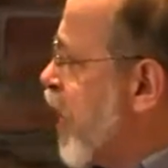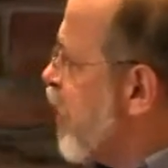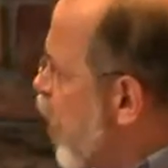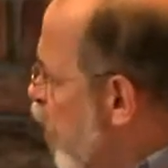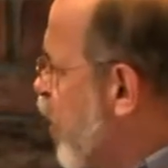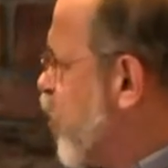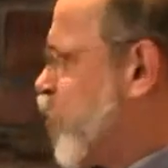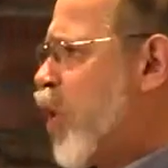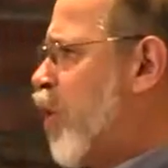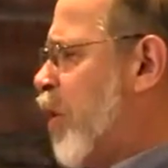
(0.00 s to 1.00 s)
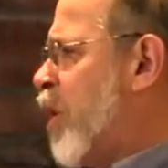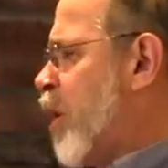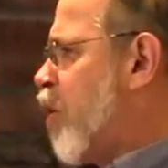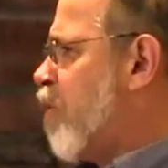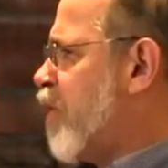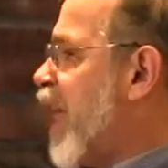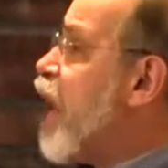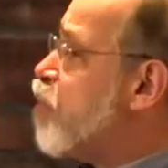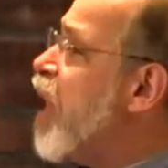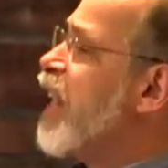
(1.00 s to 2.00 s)
We had no control over
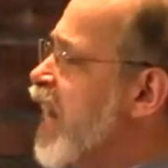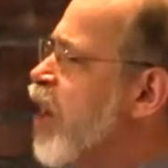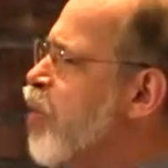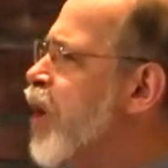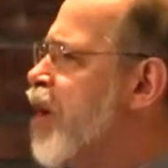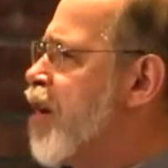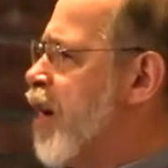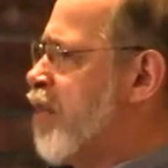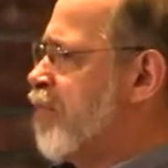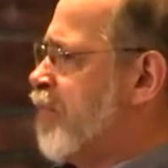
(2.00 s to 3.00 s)
that, but here we are.